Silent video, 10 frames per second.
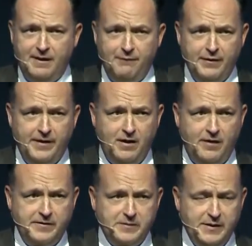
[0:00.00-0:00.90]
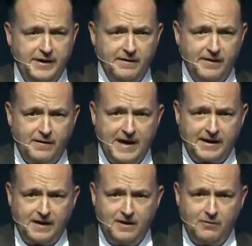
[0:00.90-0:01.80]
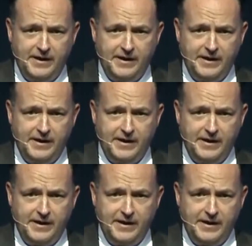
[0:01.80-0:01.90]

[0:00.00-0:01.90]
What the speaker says: I'm very honored to be here in Krakow,